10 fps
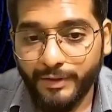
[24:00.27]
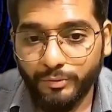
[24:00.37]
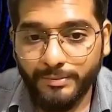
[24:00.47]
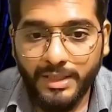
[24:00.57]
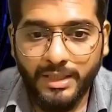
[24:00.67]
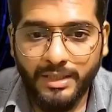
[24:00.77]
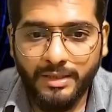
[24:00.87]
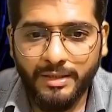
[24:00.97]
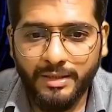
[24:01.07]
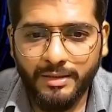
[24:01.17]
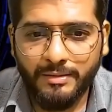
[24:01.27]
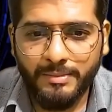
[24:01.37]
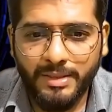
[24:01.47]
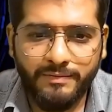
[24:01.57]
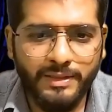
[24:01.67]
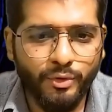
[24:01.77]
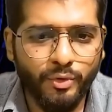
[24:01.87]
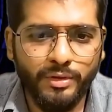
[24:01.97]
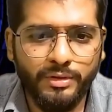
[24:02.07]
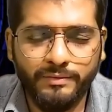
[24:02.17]
we do, maybe we
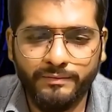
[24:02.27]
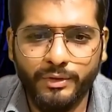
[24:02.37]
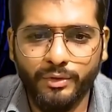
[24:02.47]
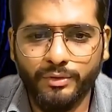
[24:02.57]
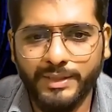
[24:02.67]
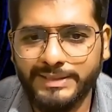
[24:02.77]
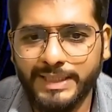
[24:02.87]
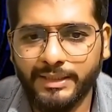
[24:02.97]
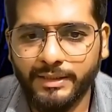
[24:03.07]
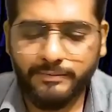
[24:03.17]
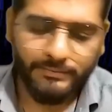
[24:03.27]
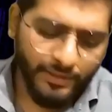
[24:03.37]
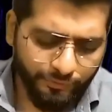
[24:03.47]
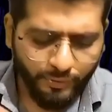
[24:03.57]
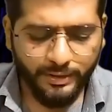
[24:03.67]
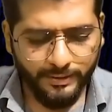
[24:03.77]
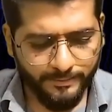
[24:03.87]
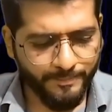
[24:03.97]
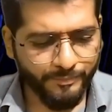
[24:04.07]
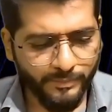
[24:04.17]
don't. We don't know exactly. It's okay.
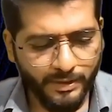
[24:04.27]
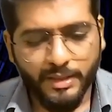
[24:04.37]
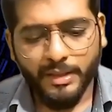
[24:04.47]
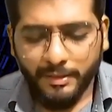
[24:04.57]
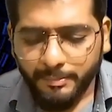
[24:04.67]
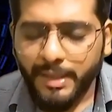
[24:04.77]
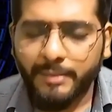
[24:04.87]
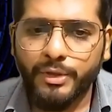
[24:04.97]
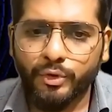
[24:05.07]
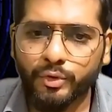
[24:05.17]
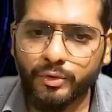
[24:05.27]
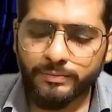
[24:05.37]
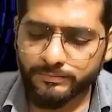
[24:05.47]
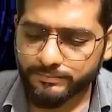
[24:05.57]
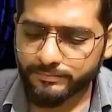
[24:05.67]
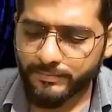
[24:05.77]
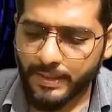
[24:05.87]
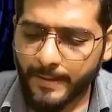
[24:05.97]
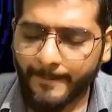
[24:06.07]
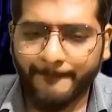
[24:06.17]
Maybe you do,
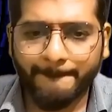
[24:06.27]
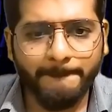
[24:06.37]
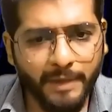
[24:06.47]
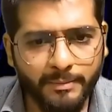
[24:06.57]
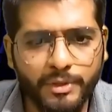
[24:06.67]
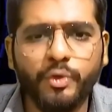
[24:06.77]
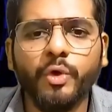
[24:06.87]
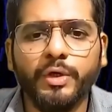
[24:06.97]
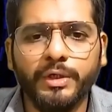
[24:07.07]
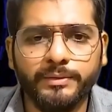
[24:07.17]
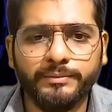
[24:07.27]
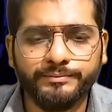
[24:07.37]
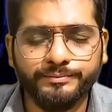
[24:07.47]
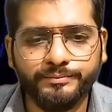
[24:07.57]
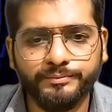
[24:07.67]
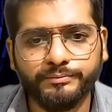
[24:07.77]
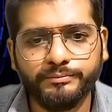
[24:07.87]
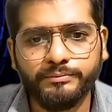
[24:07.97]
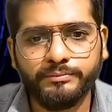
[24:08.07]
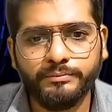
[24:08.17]
maybe you don't.
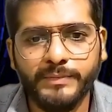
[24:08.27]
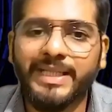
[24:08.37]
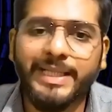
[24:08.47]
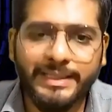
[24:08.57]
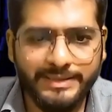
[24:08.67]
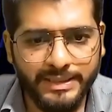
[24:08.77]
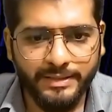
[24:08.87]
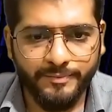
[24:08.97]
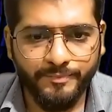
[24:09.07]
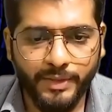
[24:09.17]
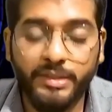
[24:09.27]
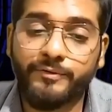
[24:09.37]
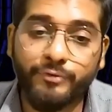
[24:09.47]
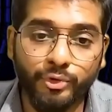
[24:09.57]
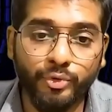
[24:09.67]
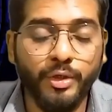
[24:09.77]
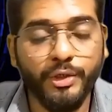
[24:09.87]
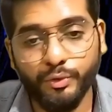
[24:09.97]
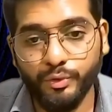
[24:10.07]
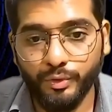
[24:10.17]
Let's see if you do
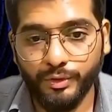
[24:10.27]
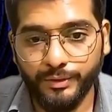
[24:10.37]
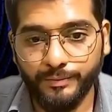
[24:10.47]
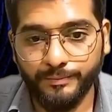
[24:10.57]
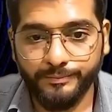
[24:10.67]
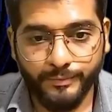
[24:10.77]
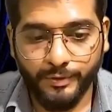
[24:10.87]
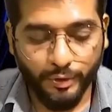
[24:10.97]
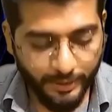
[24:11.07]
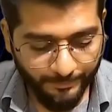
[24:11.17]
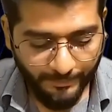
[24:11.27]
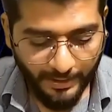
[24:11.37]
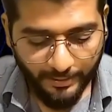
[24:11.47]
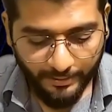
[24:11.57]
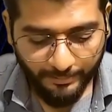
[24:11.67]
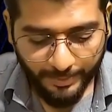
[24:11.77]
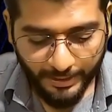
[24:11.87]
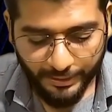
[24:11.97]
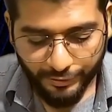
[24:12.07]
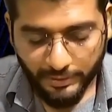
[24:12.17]
or you don't. Okay. Pay
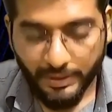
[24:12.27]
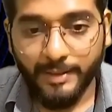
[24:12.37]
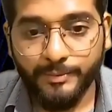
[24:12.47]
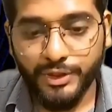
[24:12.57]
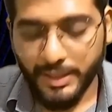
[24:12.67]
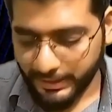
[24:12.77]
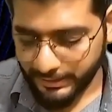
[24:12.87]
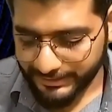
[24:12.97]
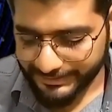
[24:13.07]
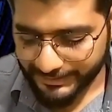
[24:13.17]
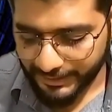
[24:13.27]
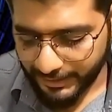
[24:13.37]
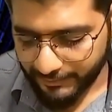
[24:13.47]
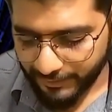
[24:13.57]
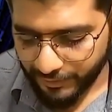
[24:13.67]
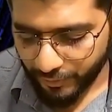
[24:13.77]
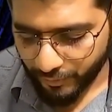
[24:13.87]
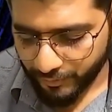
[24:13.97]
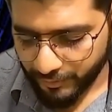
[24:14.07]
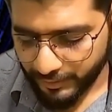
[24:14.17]
attention. I am sharing the screen with
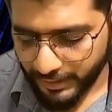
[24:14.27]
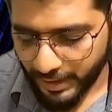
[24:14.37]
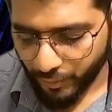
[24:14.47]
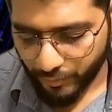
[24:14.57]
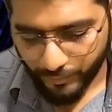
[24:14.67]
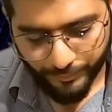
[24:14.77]
you now.